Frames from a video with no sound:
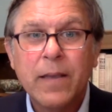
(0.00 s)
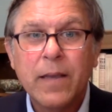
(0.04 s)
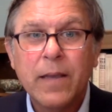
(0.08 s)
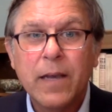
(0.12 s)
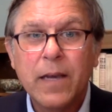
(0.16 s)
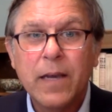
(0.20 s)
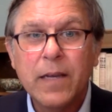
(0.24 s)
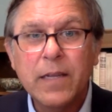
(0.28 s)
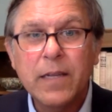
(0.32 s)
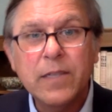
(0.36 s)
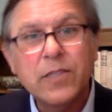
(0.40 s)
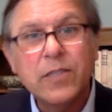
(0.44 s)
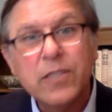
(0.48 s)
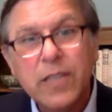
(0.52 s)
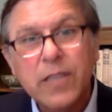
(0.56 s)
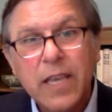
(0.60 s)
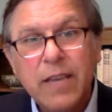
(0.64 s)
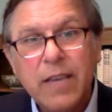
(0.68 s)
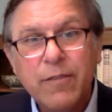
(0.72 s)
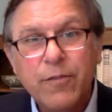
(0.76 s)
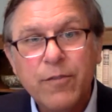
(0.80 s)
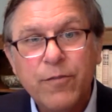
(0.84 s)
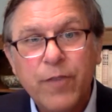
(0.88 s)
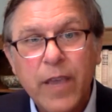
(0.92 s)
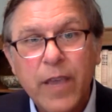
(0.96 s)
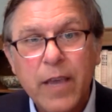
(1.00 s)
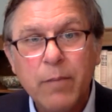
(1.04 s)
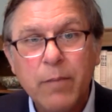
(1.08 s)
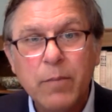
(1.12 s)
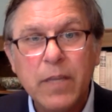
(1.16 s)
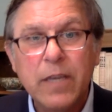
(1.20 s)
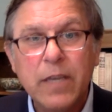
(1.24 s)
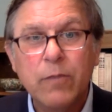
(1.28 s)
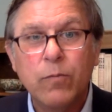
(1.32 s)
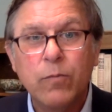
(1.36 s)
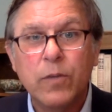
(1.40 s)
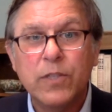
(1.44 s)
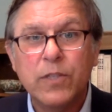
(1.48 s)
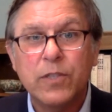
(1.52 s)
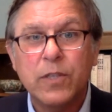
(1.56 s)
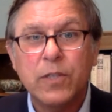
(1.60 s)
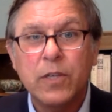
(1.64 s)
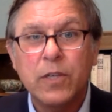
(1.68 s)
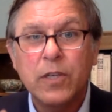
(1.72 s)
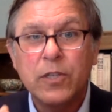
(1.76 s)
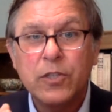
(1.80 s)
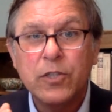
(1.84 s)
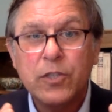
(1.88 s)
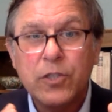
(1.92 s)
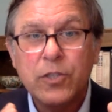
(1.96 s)
an enslaved family was
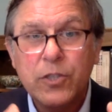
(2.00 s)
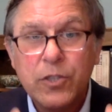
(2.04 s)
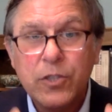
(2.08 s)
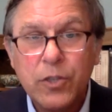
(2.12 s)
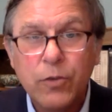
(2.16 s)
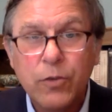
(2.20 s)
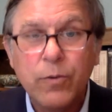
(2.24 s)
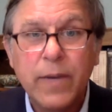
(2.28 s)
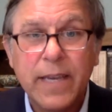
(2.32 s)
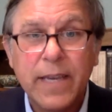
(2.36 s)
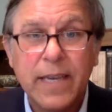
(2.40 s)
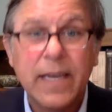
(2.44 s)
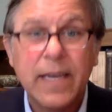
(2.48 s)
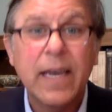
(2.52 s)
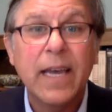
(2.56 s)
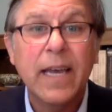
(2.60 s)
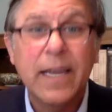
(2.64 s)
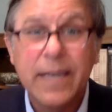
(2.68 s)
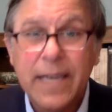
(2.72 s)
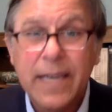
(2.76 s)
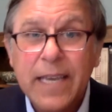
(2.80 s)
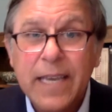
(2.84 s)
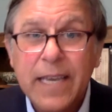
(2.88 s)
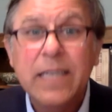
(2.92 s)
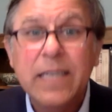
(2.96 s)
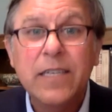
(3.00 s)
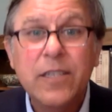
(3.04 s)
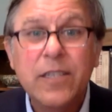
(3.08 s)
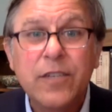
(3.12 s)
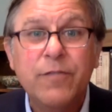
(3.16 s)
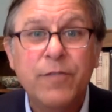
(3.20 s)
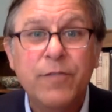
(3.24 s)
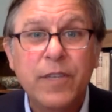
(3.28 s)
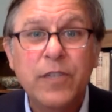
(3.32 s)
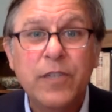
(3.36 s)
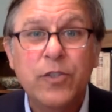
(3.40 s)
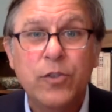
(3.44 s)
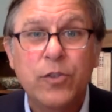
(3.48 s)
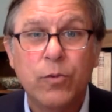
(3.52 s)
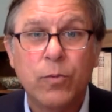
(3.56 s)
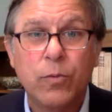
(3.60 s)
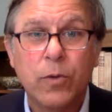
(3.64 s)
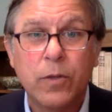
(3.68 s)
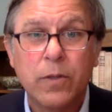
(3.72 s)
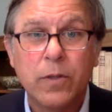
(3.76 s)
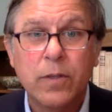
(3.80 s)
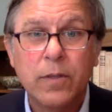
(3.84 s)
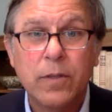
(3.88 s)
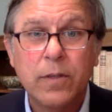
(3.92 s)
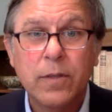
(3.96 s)
suing an
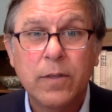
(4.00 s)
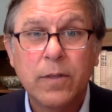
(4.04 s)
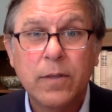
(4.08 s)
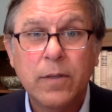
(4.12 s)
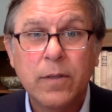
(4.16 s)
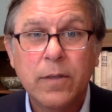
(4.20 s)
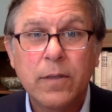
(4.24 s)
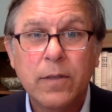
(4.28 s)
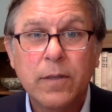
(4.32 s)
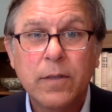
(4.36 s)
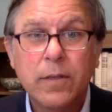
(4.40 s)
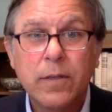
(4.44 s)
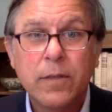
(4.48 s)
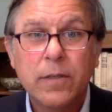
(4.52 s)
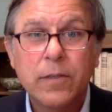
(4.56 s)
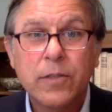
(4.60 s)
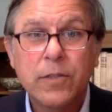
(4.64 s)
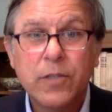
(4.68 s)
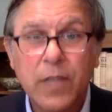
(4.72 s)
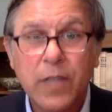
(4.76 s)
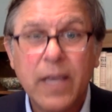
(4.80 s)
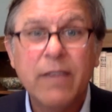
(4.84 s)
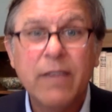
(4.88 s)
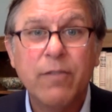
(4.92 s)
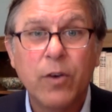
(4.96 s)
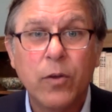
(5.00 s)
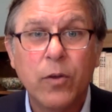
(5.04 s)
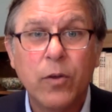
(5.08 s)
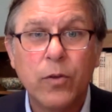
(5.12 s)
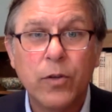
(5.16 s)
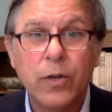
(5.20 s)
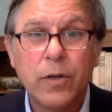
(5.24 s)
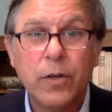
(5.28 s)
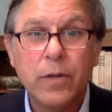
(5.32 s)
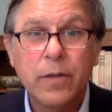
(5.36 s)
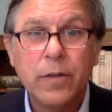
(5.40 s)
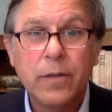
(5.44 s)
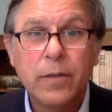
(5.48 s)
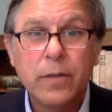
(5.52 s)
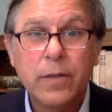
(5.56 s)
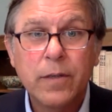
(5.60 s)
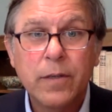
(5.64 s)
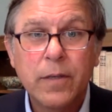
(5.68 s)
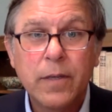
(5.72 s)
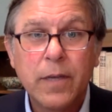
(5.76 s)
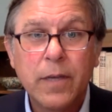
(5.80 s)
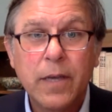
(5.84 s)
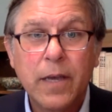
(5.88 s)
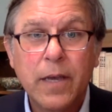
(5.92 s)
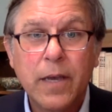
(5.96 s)
individual slaveholder
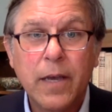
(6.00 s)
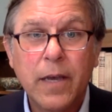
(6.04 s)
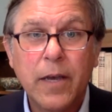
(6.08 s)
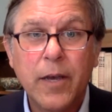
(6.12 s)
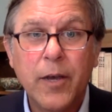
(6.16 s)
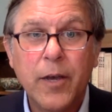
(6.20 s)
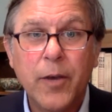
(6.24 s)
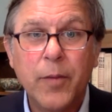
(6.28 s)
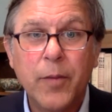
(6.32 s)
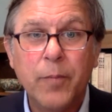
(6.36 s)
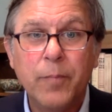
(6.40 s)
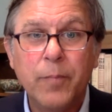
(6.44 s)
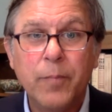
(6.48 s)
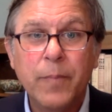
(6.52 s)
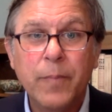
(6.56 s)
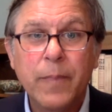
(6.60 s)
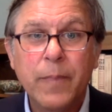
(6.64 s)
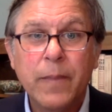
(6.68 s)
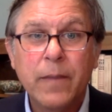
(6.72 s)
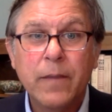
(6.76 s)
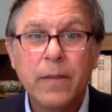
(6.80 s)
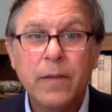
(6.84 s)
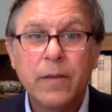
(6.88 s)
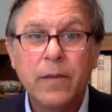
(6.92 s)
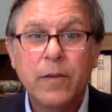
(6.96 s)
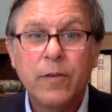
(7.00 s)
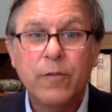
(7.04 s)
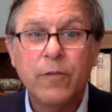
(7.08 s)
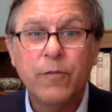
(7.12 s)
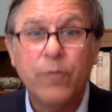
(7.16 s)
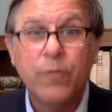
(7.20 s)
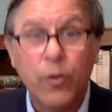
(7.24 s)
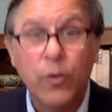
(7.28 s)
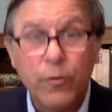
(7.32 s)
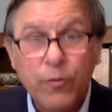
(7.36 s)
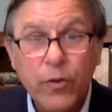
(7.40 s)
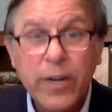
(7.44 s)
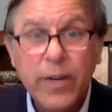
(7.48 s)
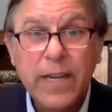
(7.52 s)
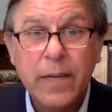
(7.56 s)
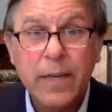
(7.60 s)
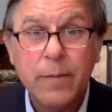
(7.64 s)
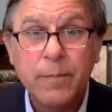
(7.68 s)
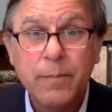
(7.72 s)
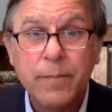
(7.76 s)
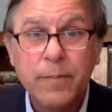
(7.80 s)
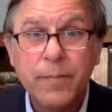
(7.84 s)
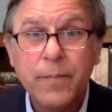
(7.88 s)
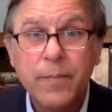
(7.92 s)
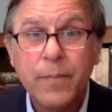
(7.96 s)
for
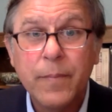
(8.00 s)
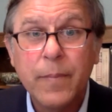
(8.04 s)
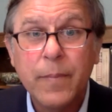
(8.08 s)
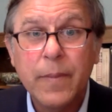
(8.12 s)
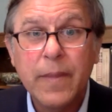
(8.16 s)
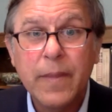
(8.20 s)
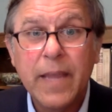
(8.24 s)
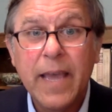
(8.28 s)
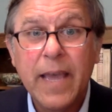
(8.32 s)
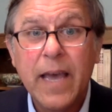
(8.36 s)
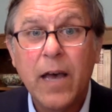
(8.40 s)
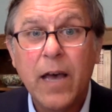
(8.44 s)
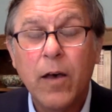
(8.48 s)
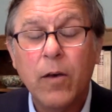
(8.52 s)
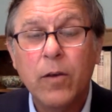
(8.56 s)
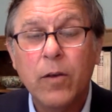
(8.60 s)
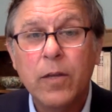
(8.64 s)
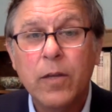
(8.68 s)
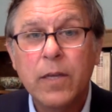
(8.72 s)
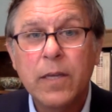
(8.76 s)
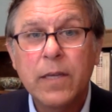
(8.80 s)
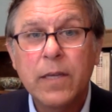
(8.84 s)
freedom. Now,